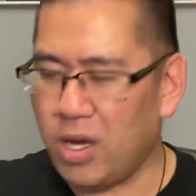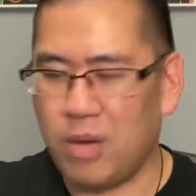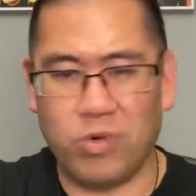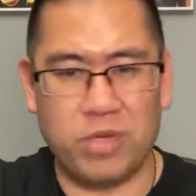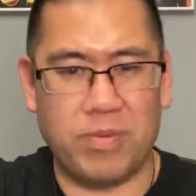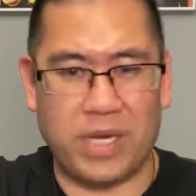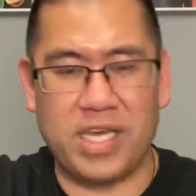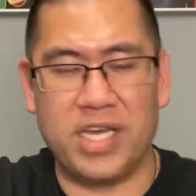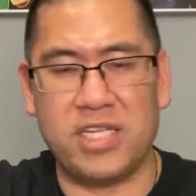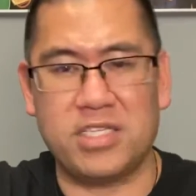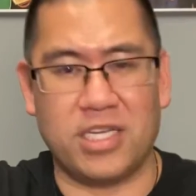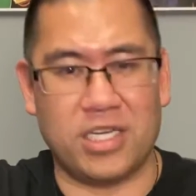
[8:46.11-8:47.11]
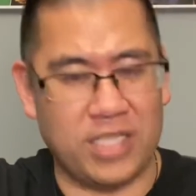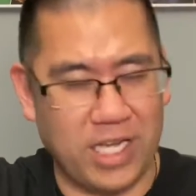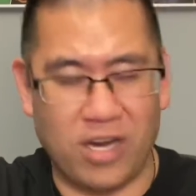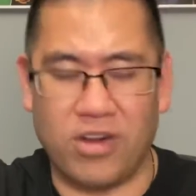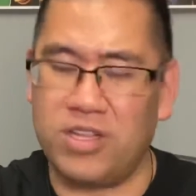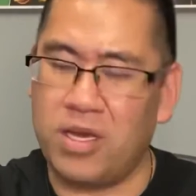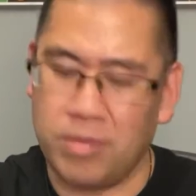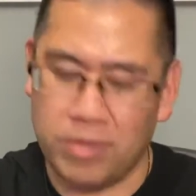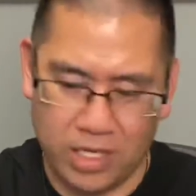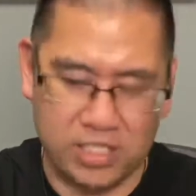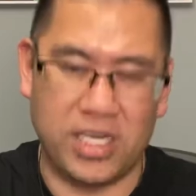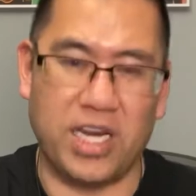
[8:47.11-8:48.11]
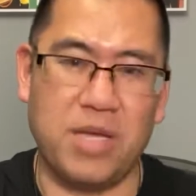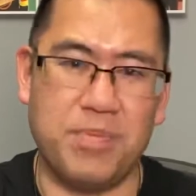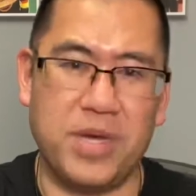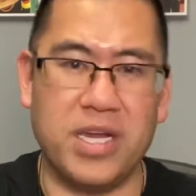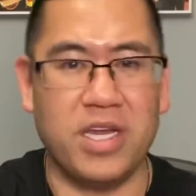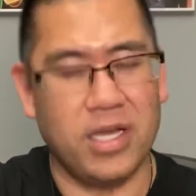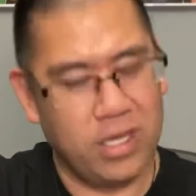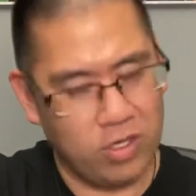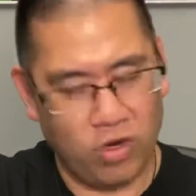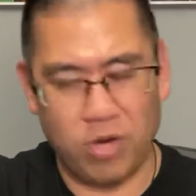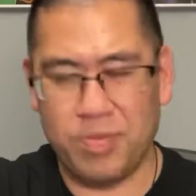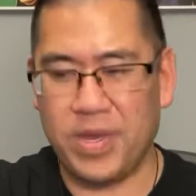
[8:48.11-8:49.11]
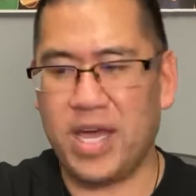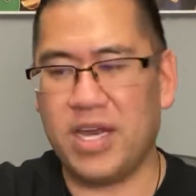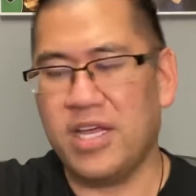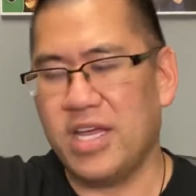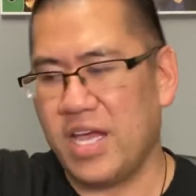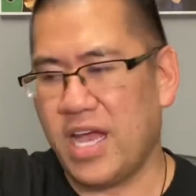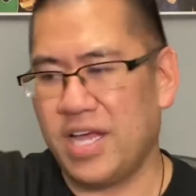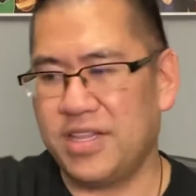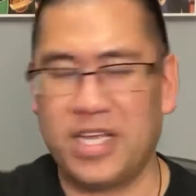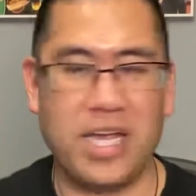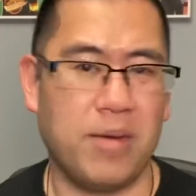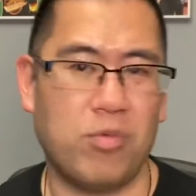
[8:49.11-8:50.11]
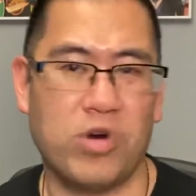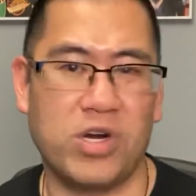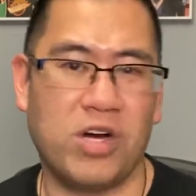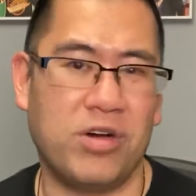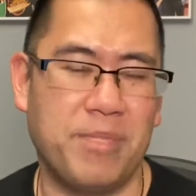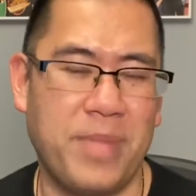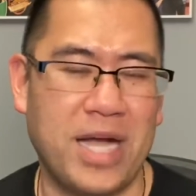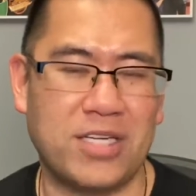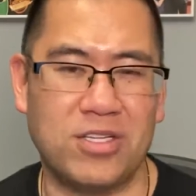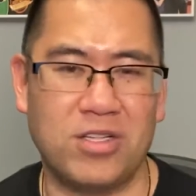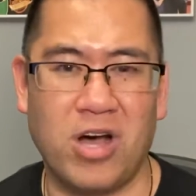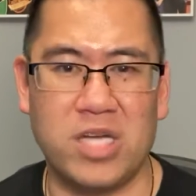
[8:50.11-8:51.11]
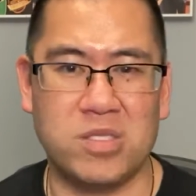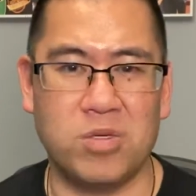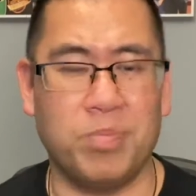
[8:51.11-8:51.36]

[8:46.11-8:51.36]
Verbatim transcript: I'm with my kids, going to take care of them, going to study a bit, go to bed, and then get up, work out, and back to the hospital.